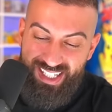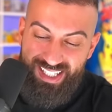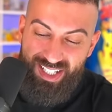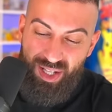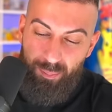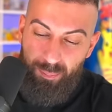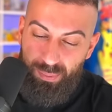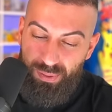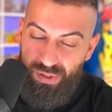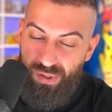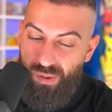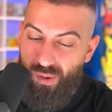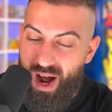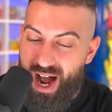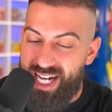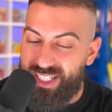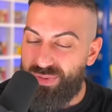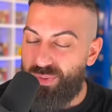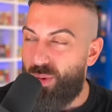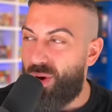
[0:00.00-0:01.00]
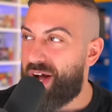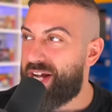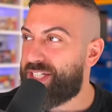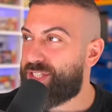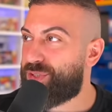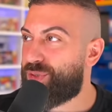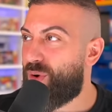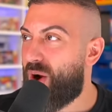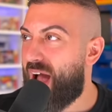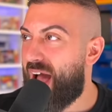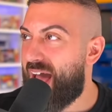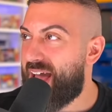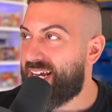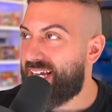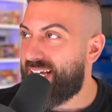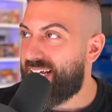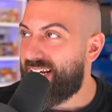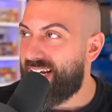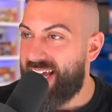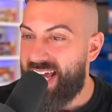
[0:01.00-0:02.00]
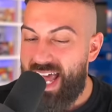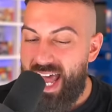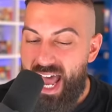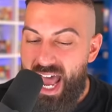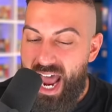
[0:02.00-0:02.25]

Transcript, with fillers: The Blue Eyes White Dragon